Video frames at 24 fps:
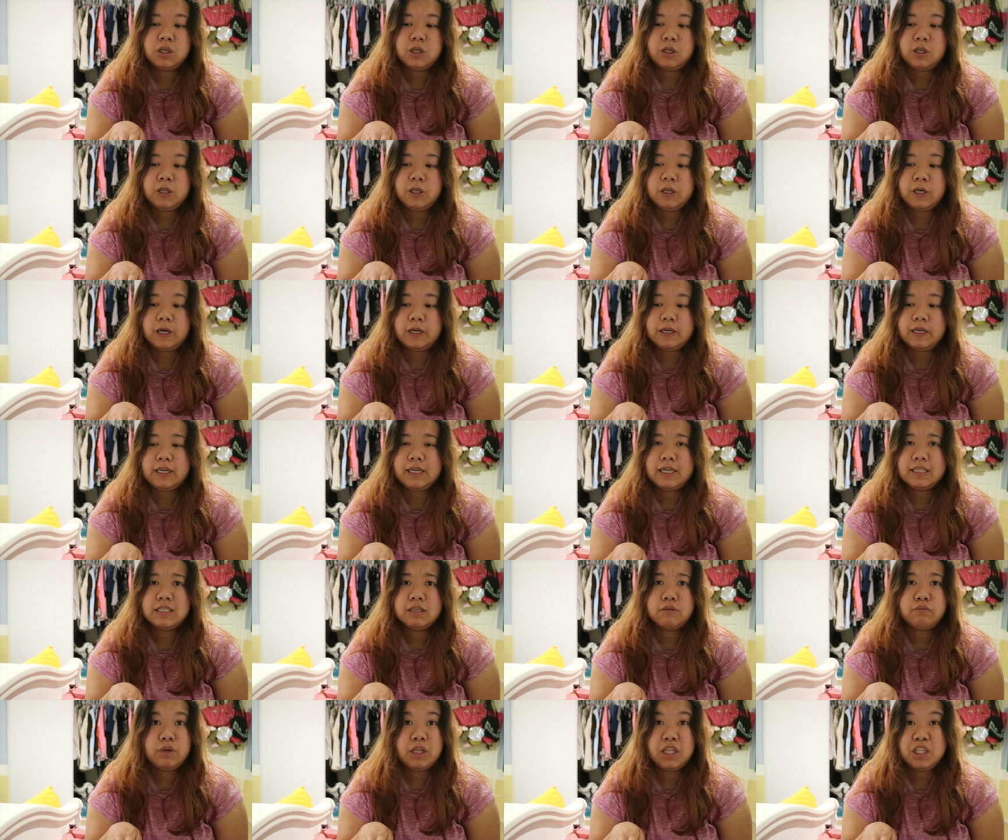yeah, they
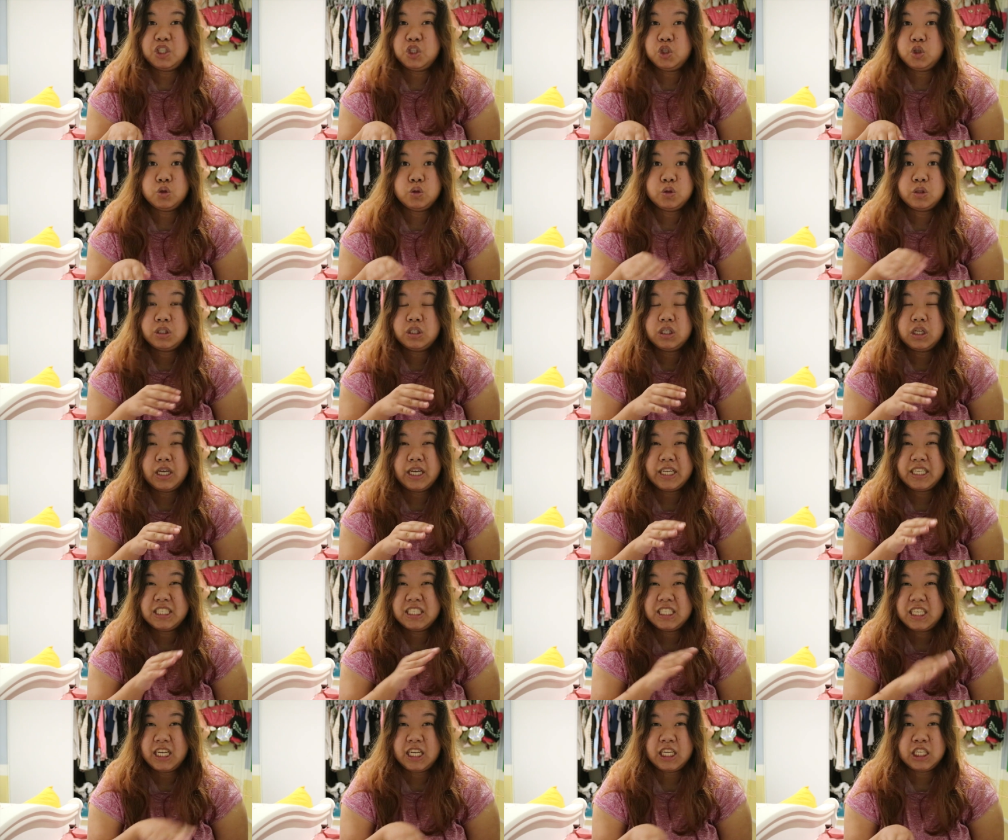doesn't really choose the
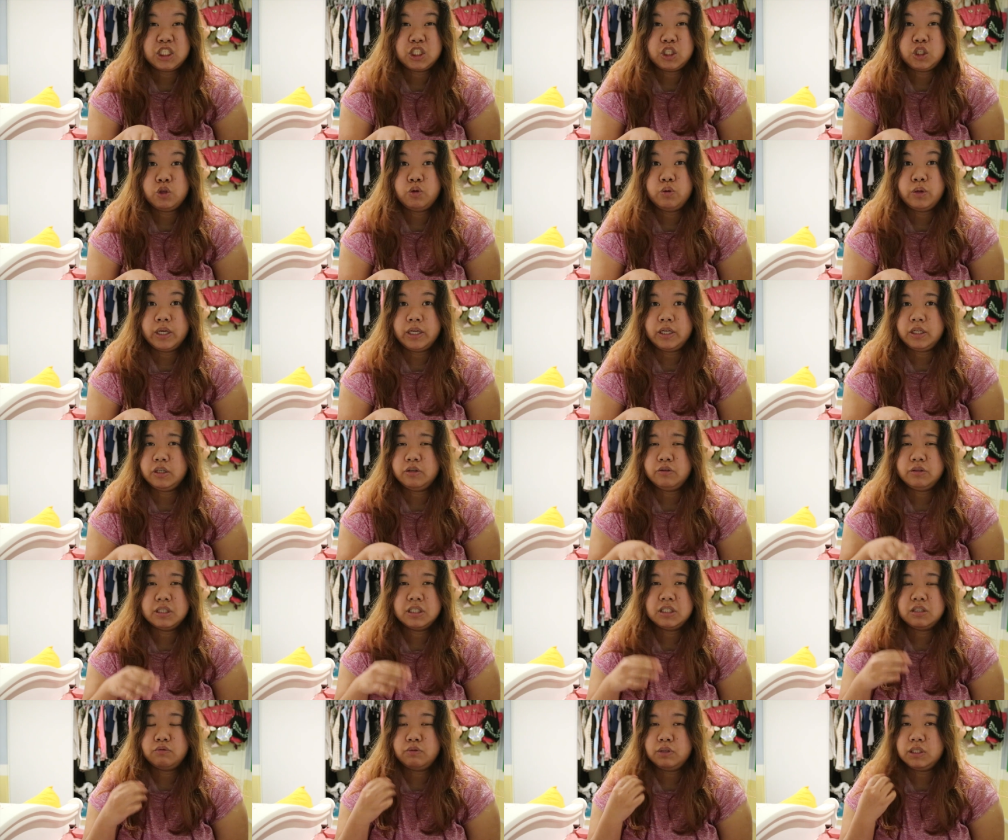exchange student. You
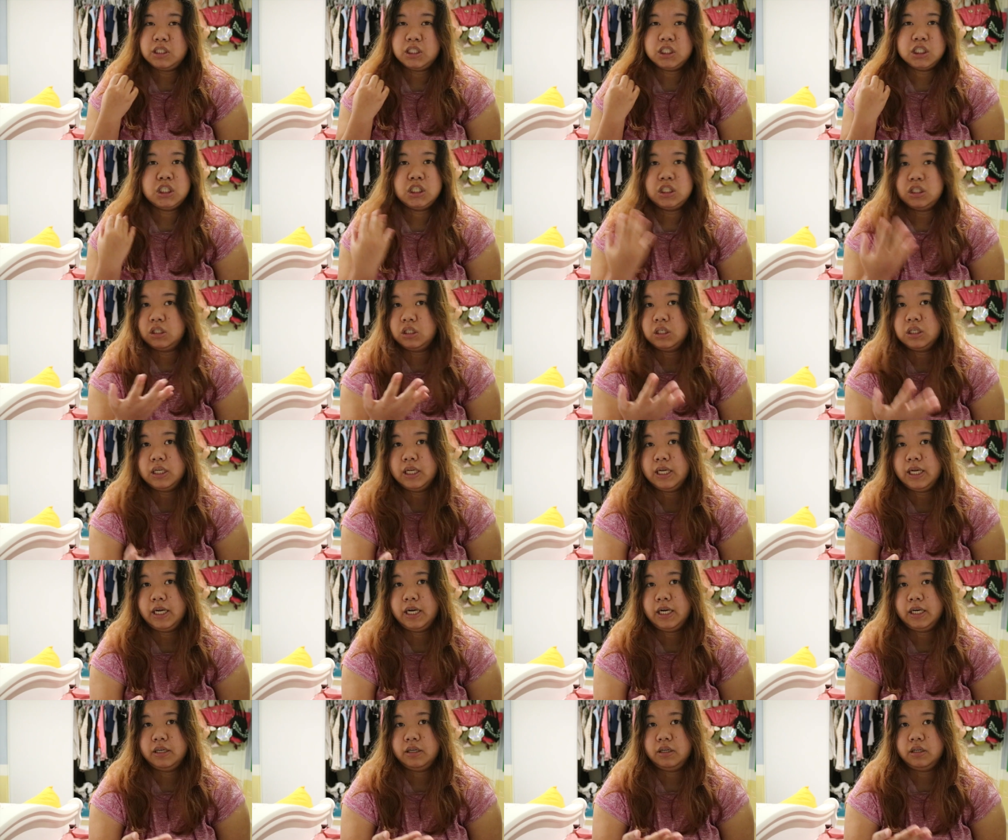just register
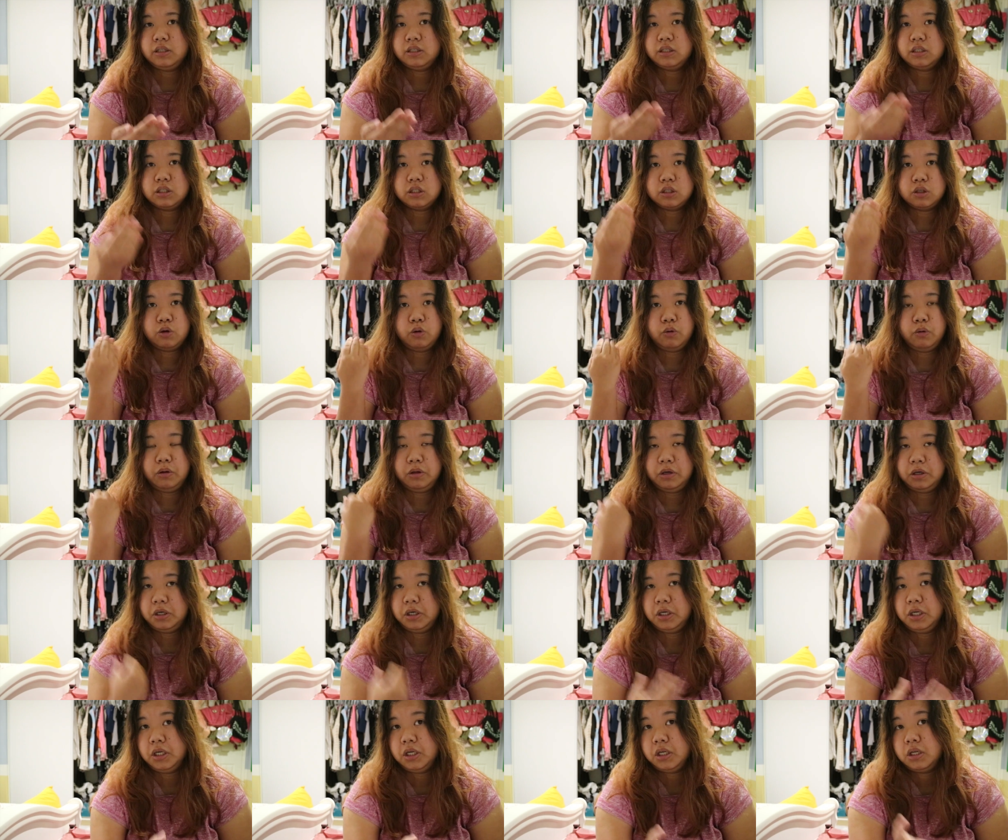there and then just go
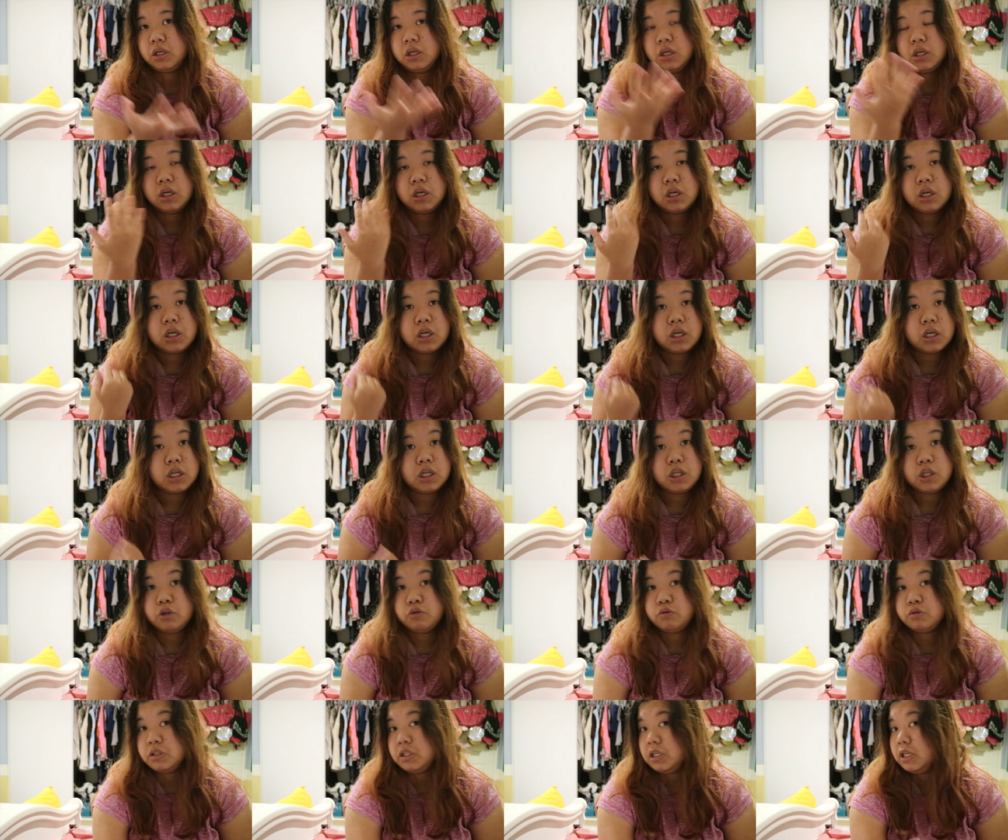learning in
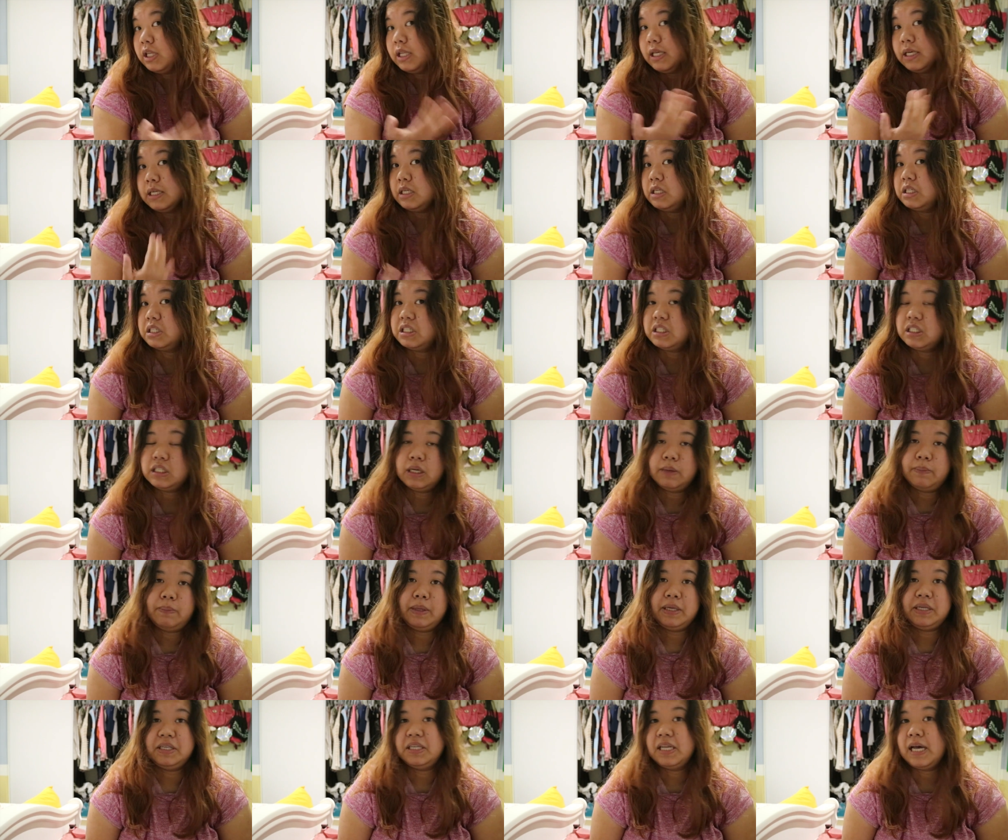New Zealand and
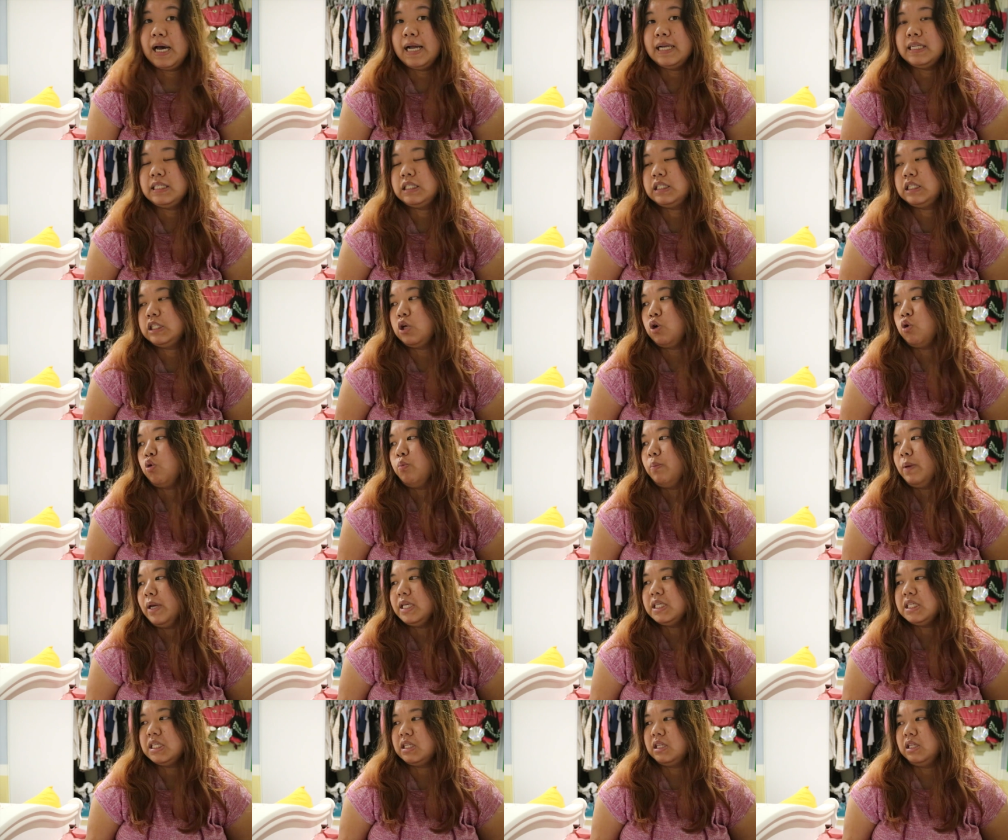stuff like that. So
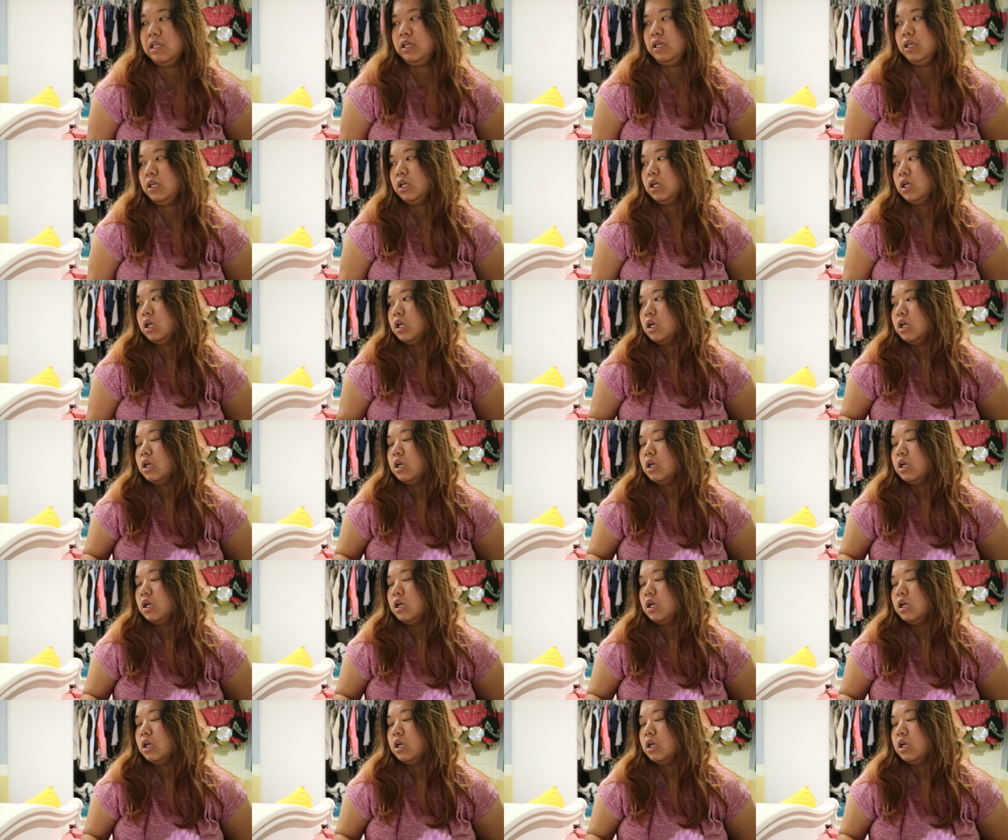basically,